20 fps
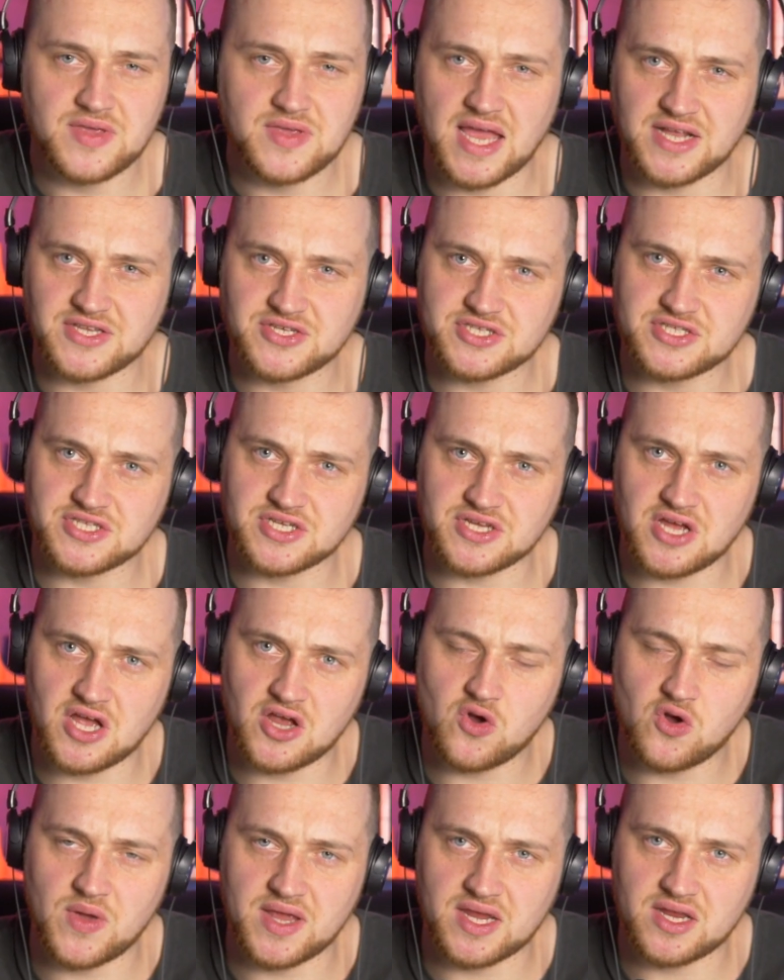Yeah, just
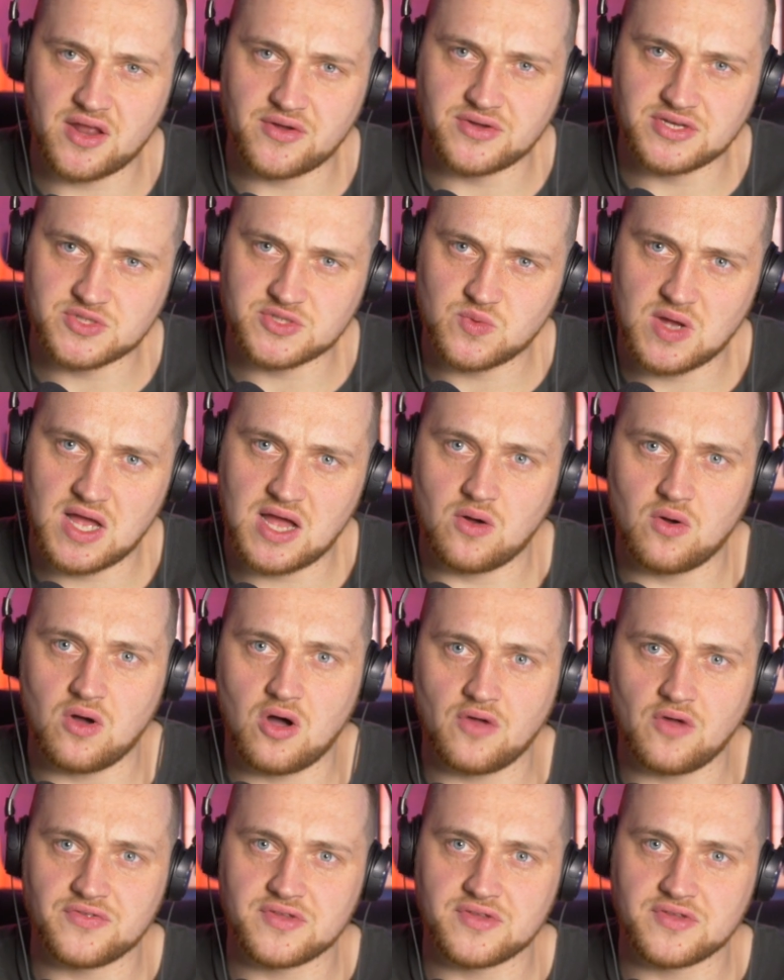a quick note as well.